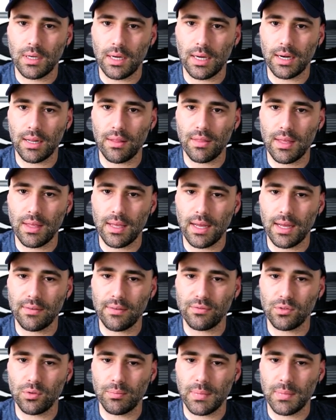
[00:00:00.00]
And I think I
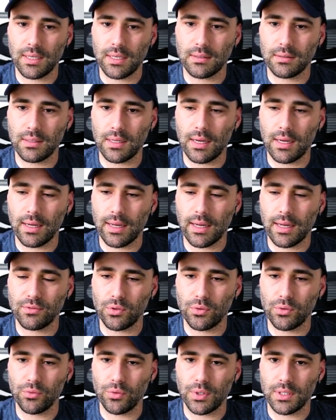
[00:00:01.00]
have to
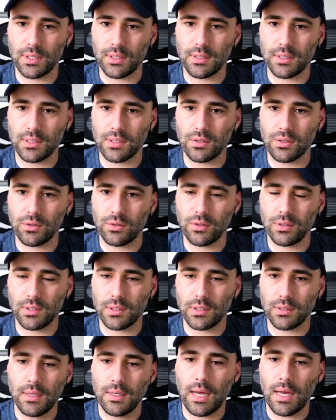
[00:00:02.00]
do it in this
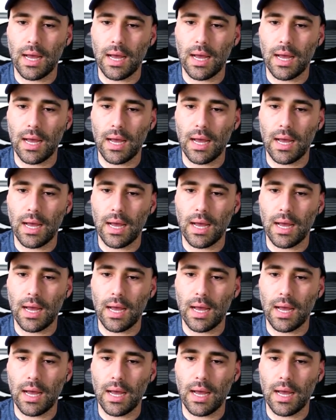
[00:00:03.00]
corner.